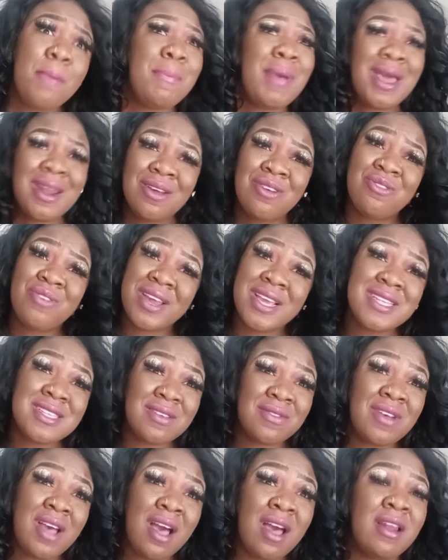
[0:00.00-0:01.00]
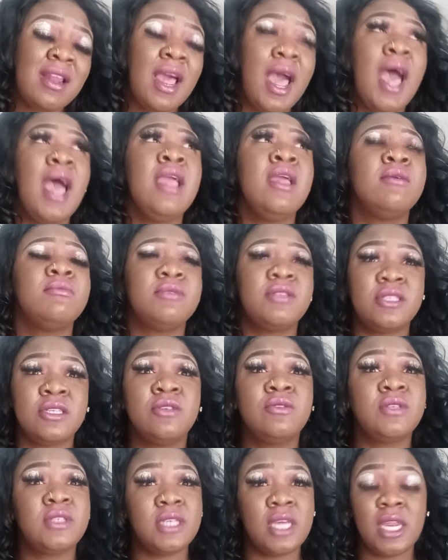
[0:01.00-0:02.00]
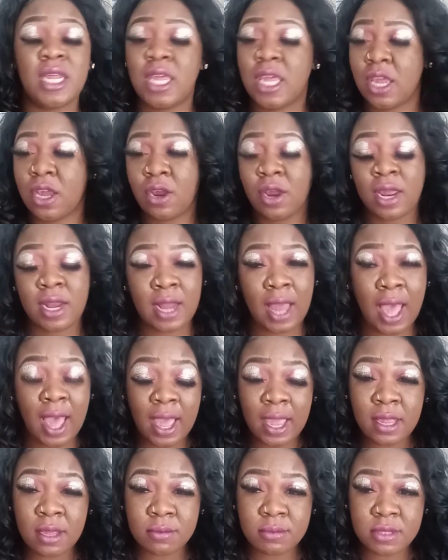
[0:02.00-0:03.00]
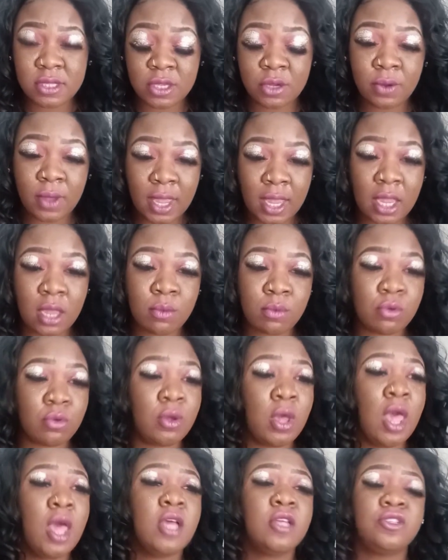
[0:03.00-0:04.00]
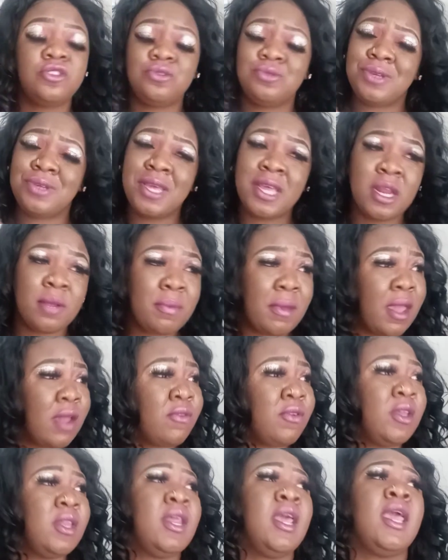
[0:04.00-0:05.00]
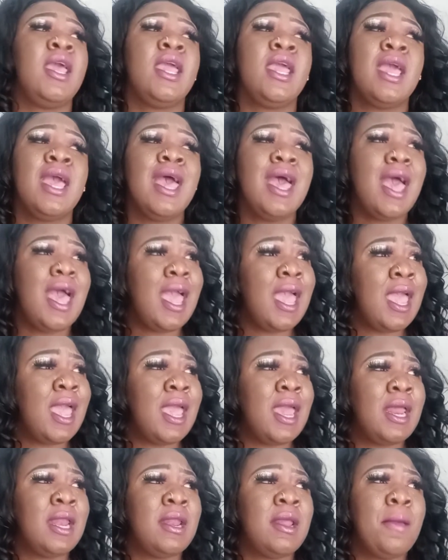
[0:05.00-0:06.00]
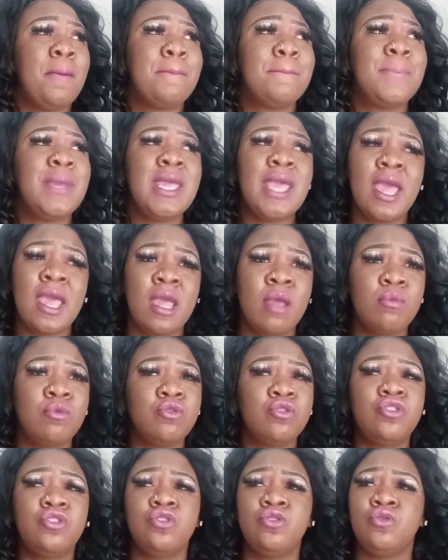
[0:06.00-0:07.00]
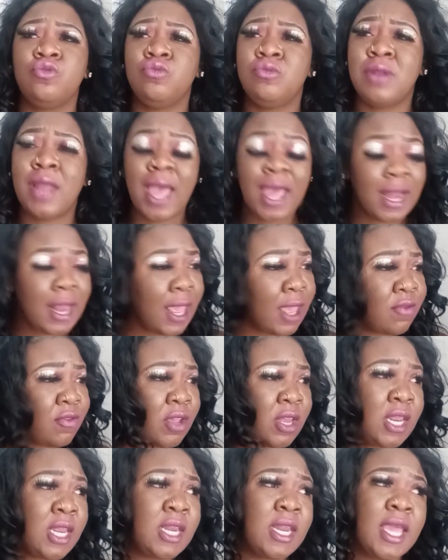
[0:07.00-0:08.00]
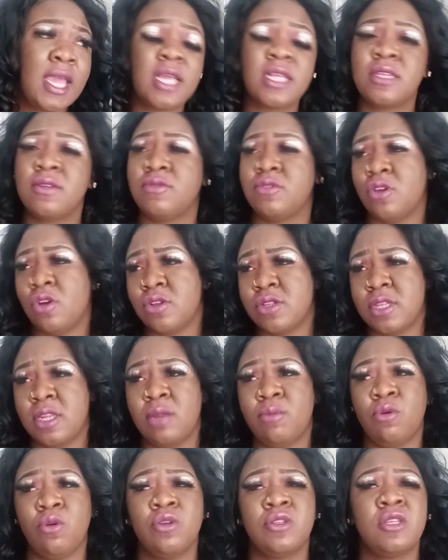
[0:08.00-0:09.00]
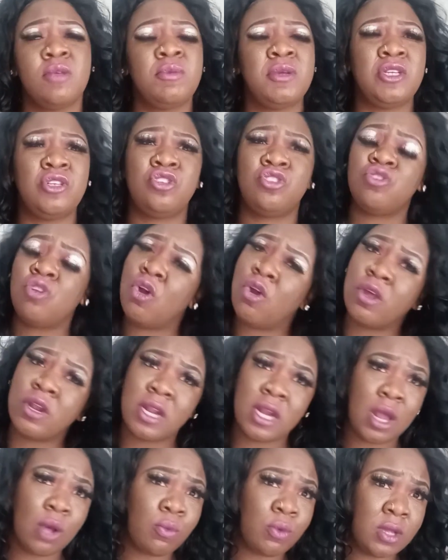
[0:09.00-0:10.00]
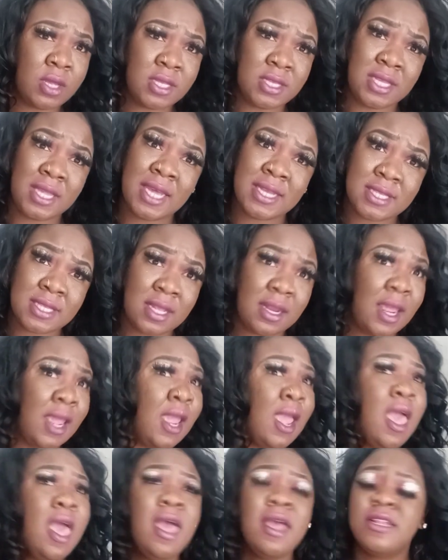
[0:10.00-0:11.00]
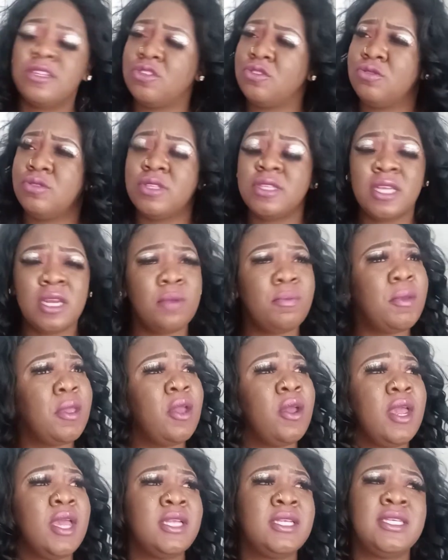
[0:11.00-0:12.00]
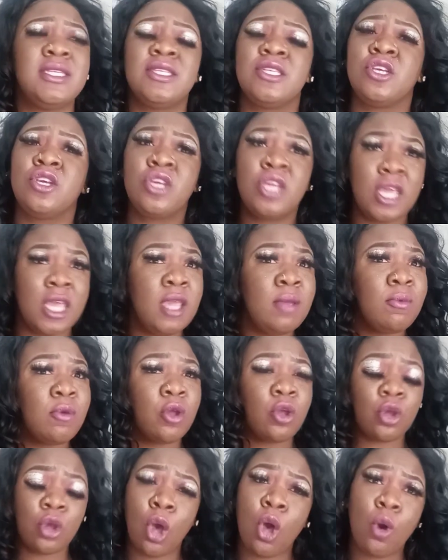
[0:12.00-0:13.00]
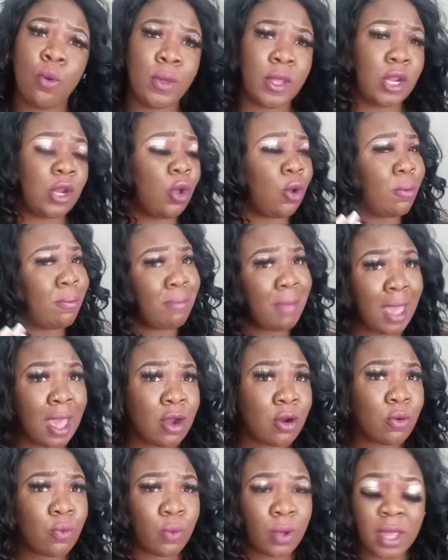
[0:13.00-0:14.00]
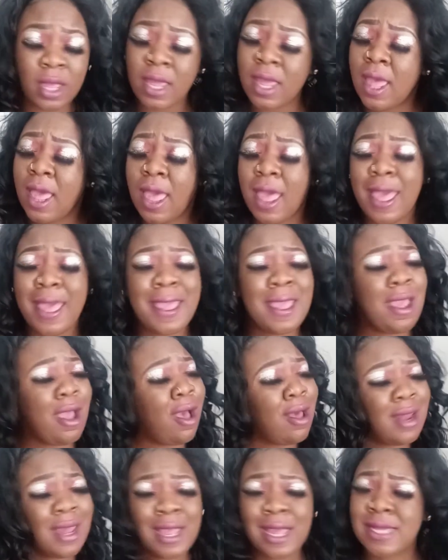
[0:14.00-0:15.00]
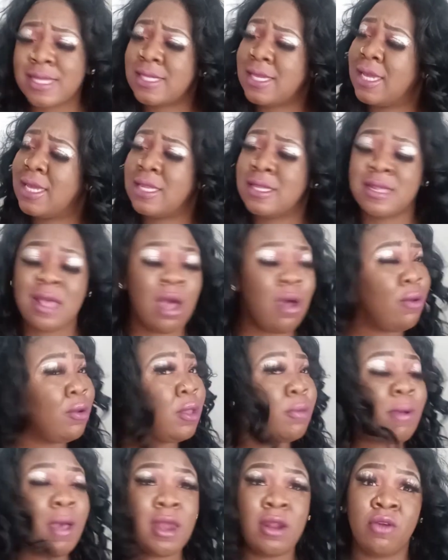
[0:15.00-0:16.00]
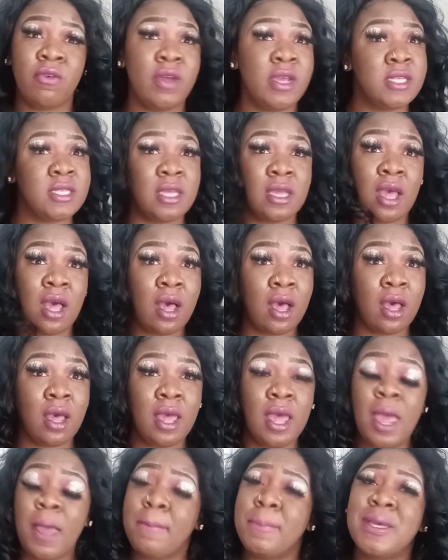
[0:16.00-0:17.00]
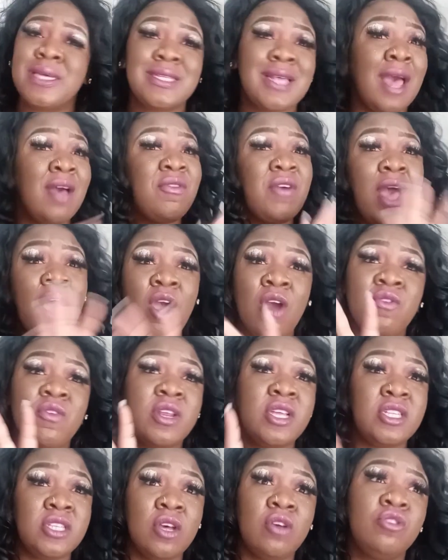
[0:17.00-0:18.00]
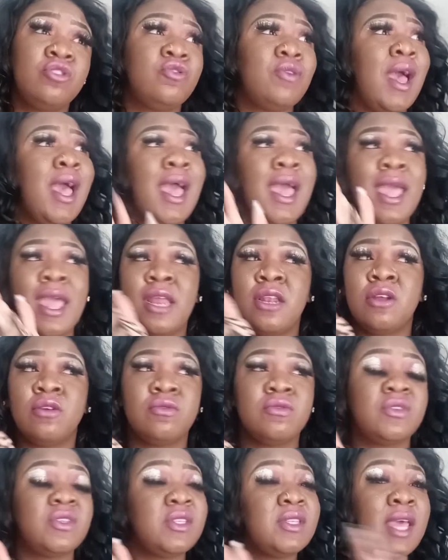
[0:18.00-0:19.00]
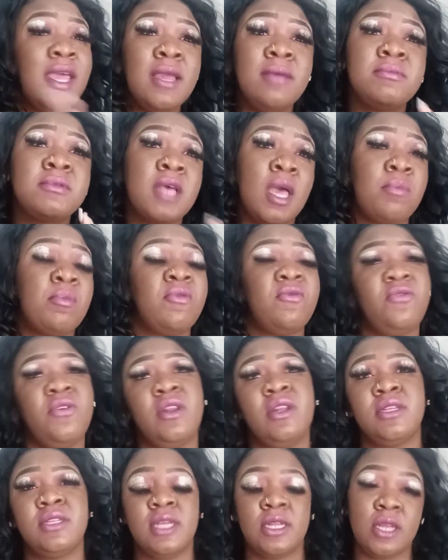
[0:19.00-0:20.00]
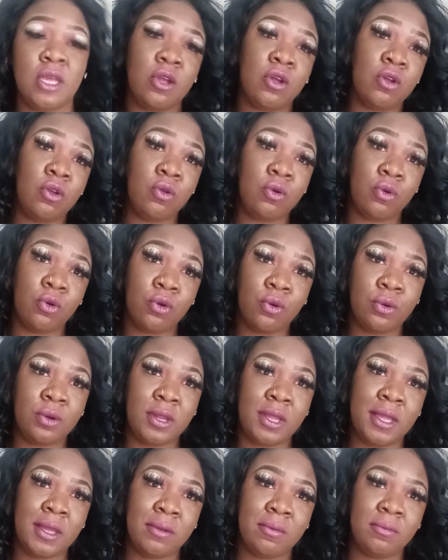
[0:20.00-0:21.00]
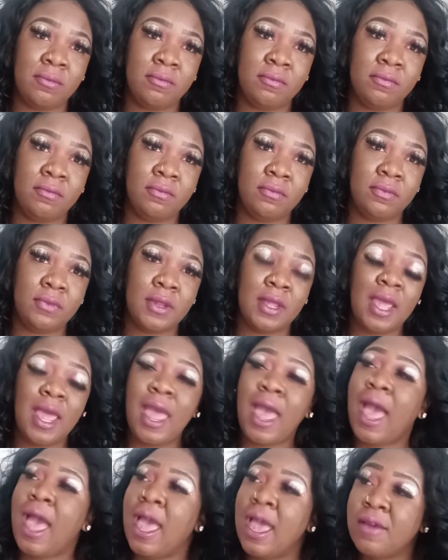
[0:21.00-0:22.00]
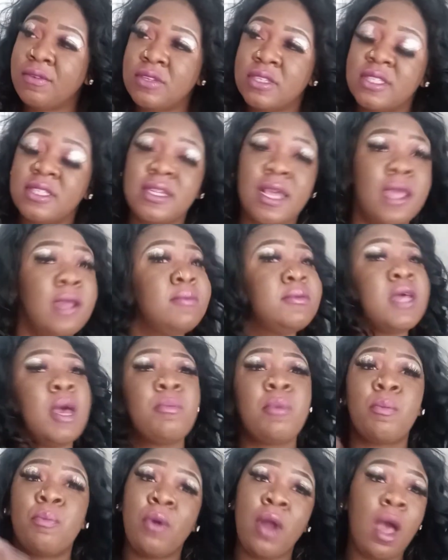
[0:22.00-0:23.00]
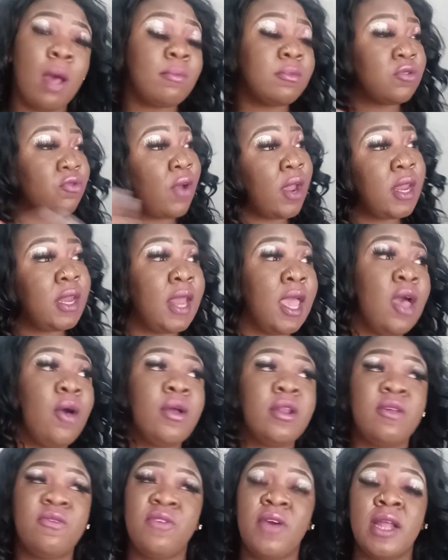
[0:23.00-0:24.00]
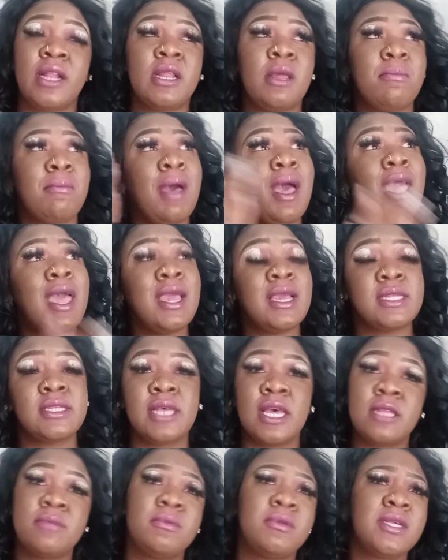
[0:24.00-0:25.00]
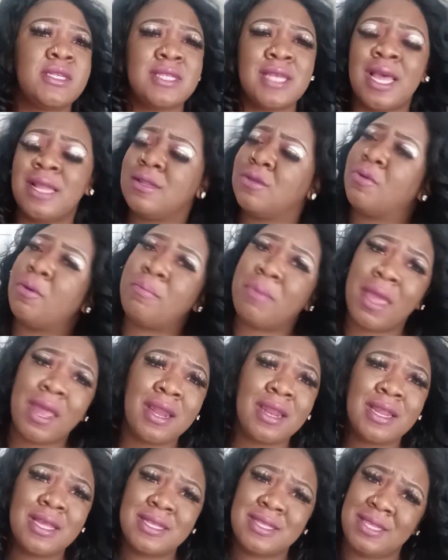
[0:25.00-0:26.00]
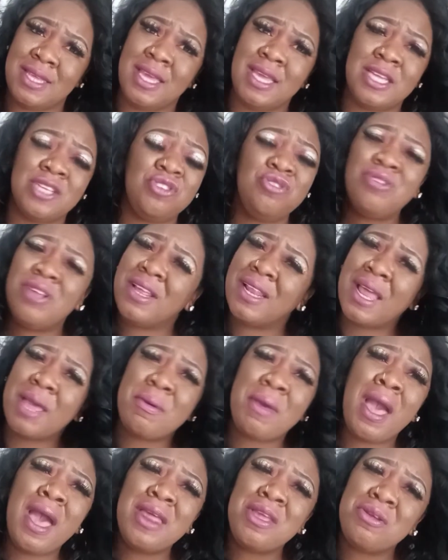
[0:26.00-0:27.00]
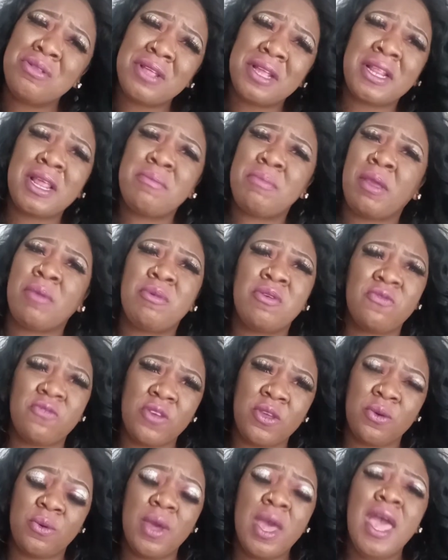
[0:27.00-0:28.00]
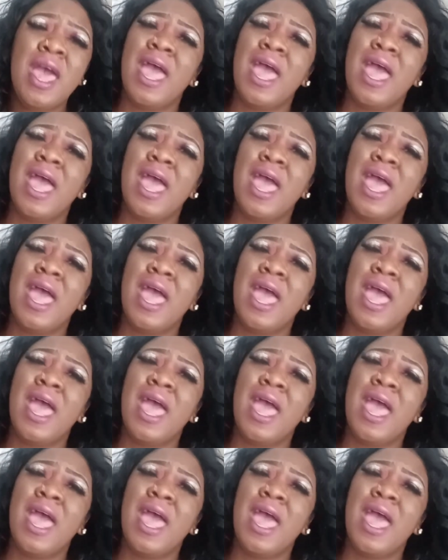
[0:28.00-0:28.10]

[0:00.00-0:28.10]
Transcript: By the grace of God, that I am still sitting here and I am still able to get up every day and be able to not have any negative thoughts anymore, to be stronger than I was yesterday, to sit up here and just keep going no matter what. And like I said, it's only by the grace of God. Because I already told you, I had those same type of feelings that little girl did. I have the same type of problems right now, and the fact that my ex-husband decided to abandon his kids. How you think that makes me feel?